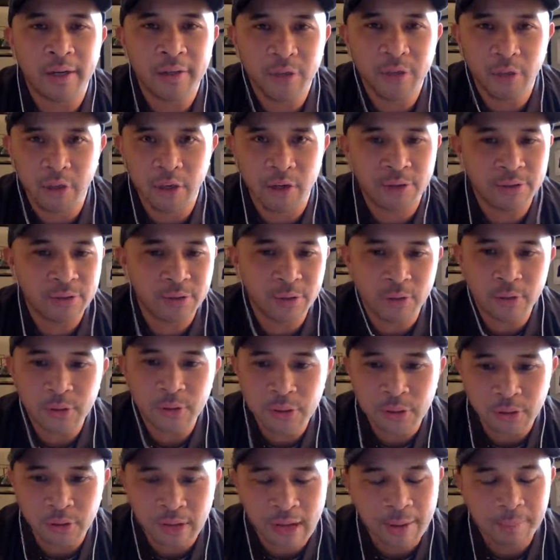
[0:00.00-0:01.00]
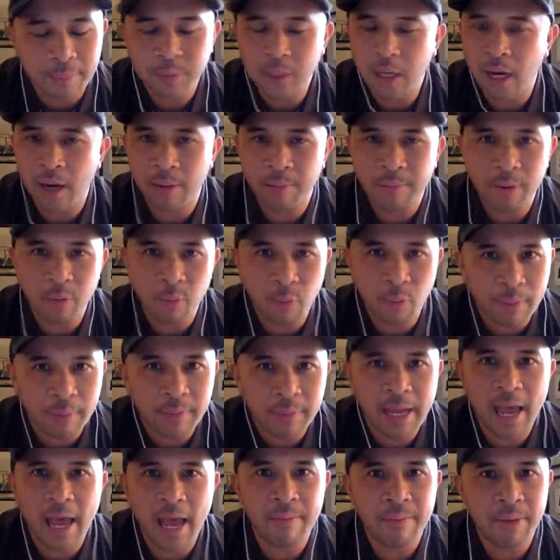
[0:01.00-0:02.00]
You can also use your laptop and
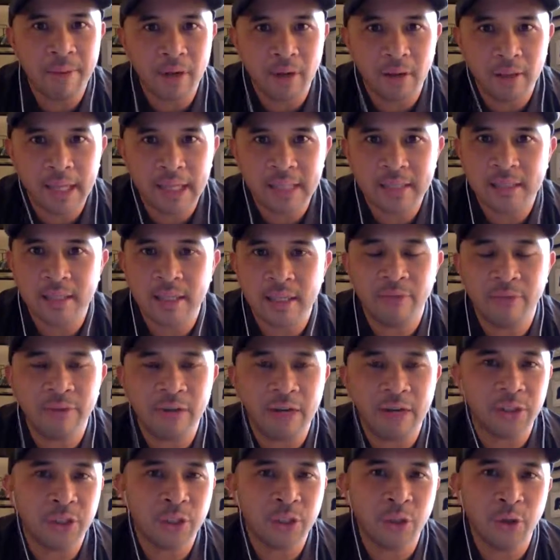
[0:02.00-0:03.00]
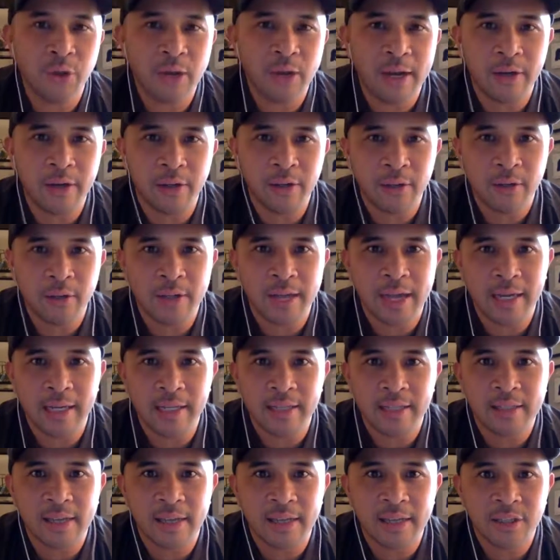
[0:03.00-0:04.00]
webcam and all that stuff, and I'll show you how to do that
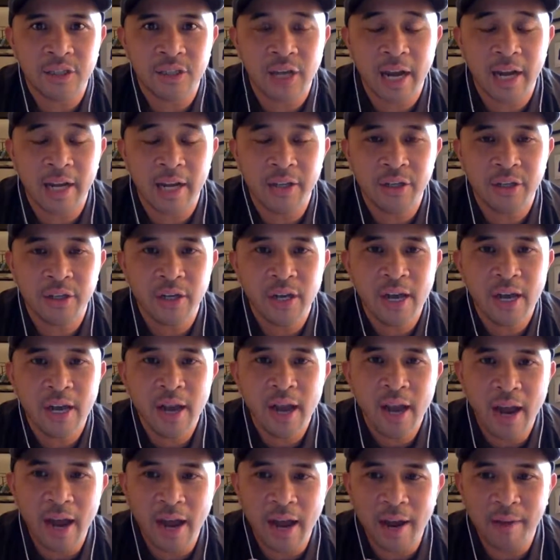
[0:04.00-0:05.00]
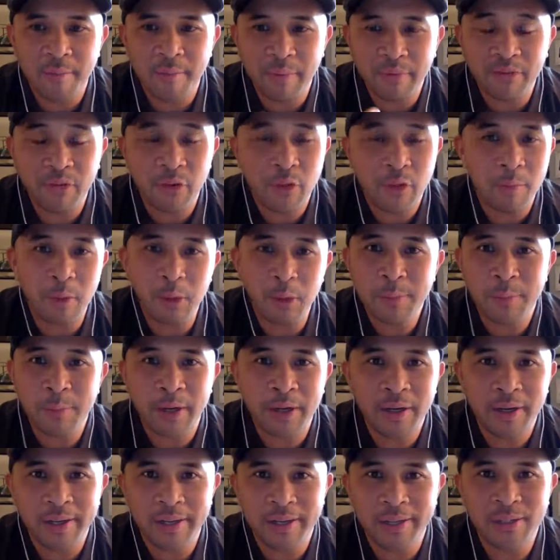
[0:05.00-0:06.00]
inside the challenge. Uh, but for the most
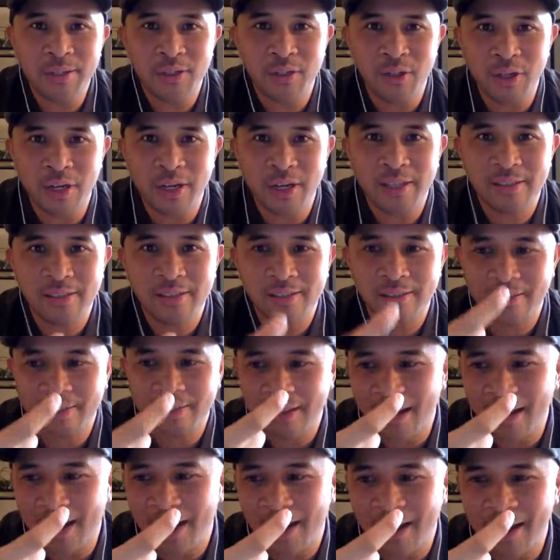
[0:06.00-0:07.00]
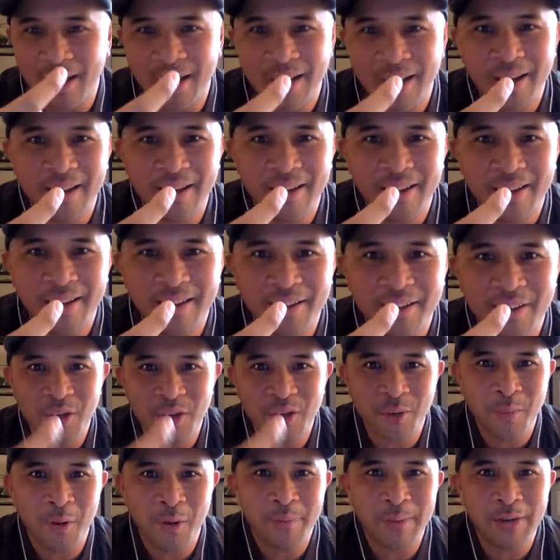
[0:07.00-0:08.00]
part, it's just uh, uh
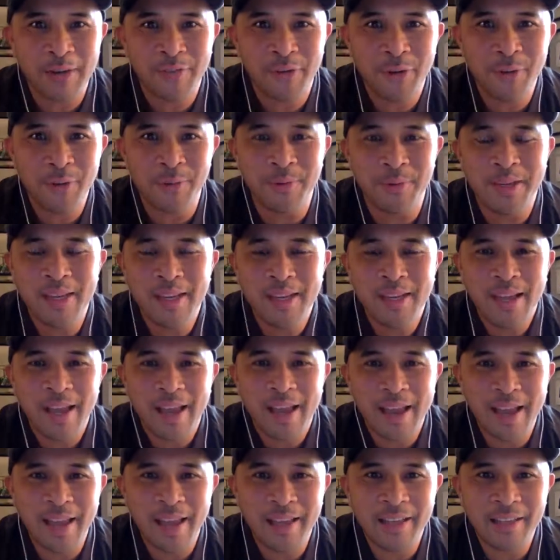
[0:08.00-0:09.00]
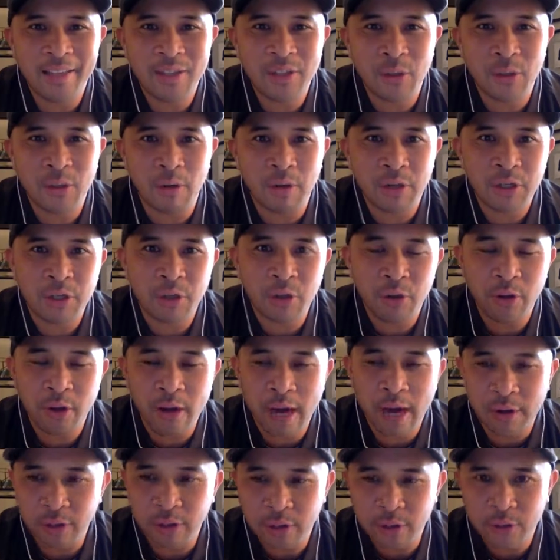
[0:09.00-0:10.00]
mobile phone. And so I'll show you
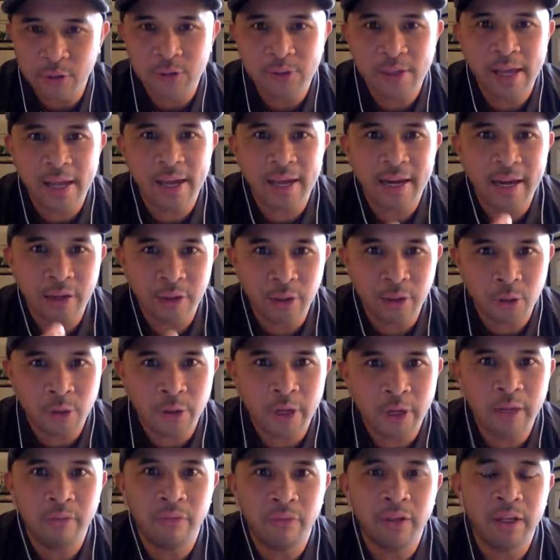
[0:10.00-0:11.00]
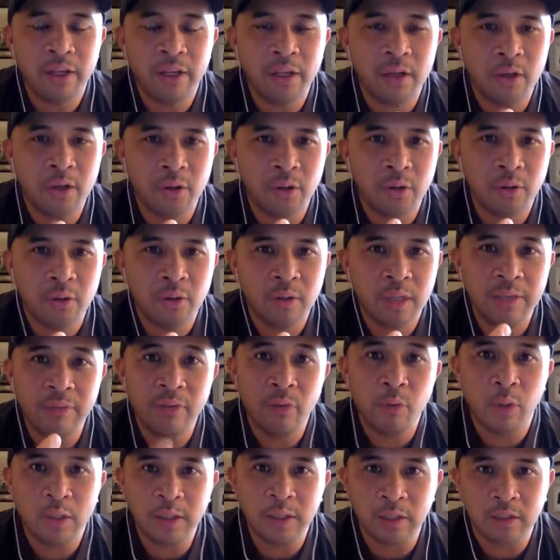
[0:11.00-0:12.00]
how to use that, how to create video,
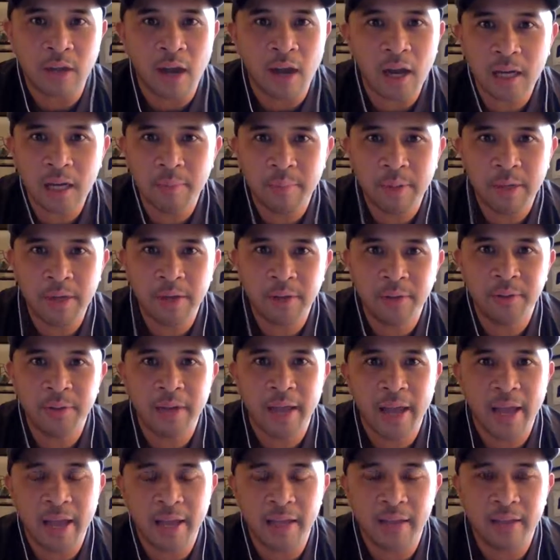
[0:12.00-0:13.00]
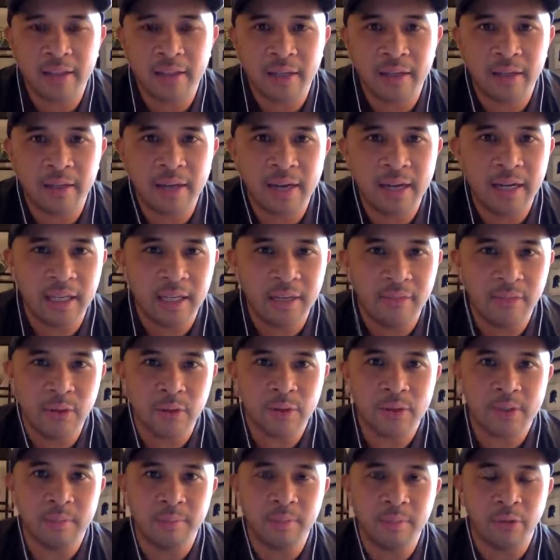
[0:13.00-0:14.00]
even what to talk about, and so, kind of give you
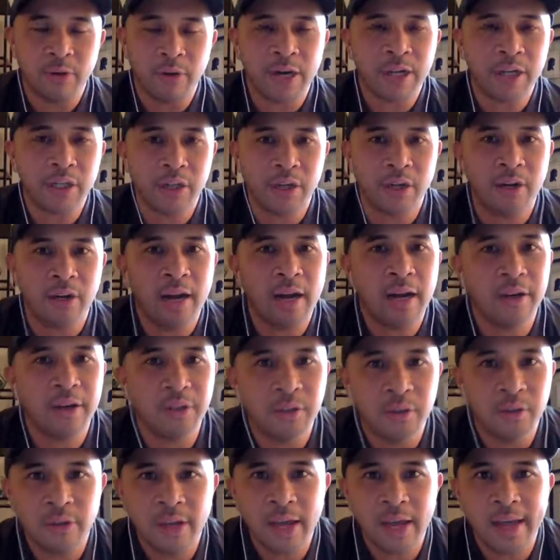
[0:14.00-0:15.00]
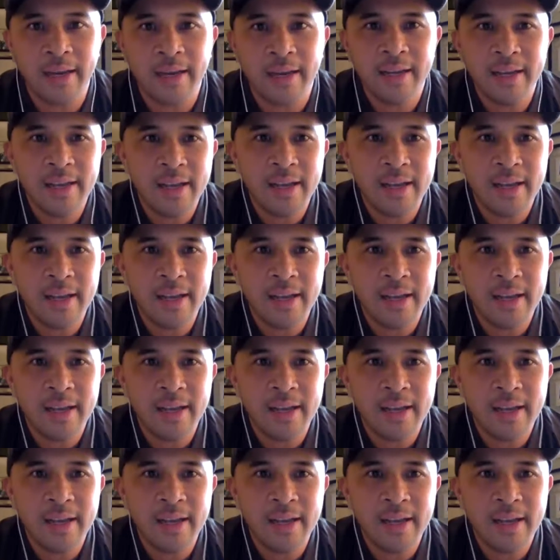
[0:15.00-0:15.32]
some direction on how to do that.